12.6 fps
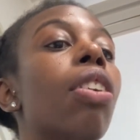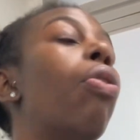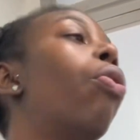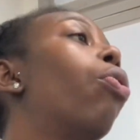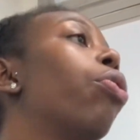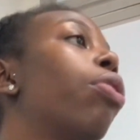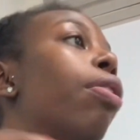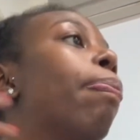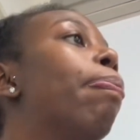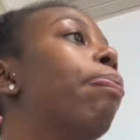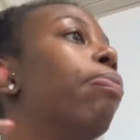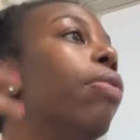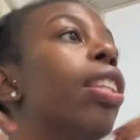or
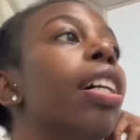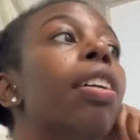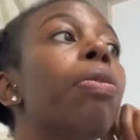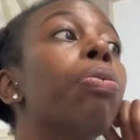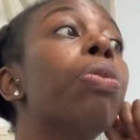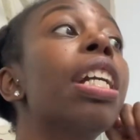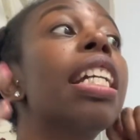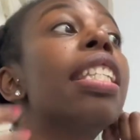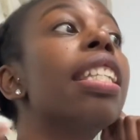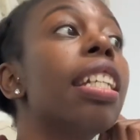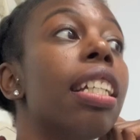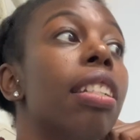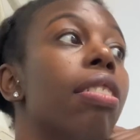the
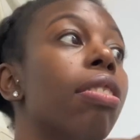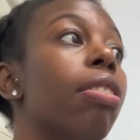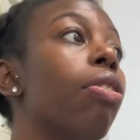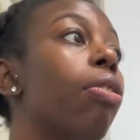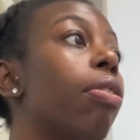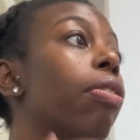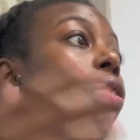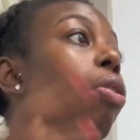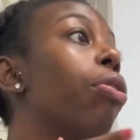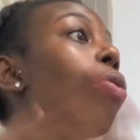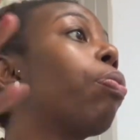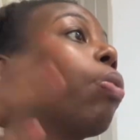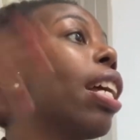reason or
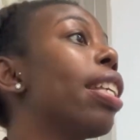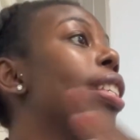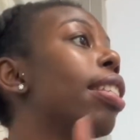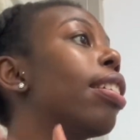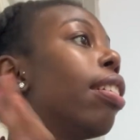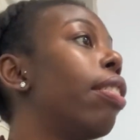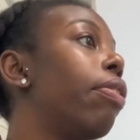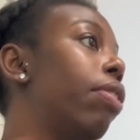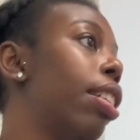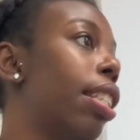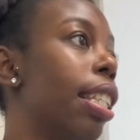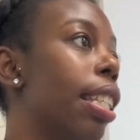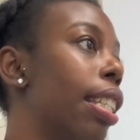the rest of
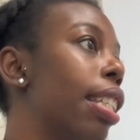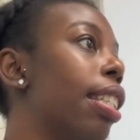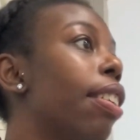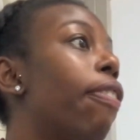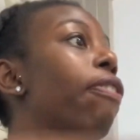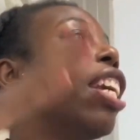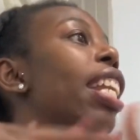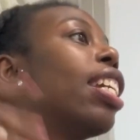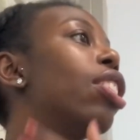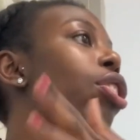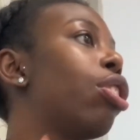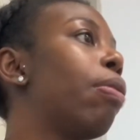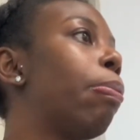the sentence, the
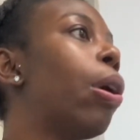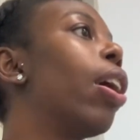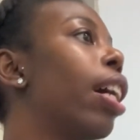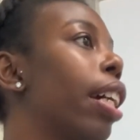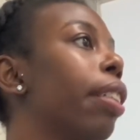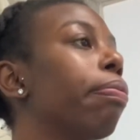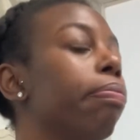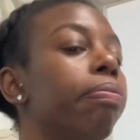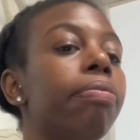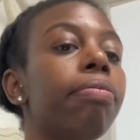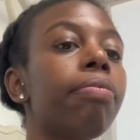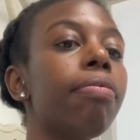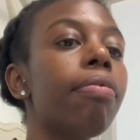finish part.
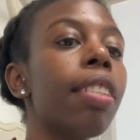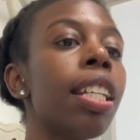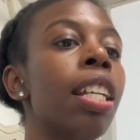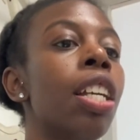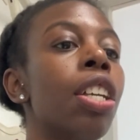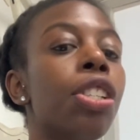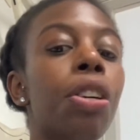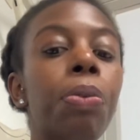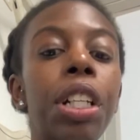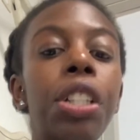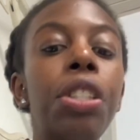So we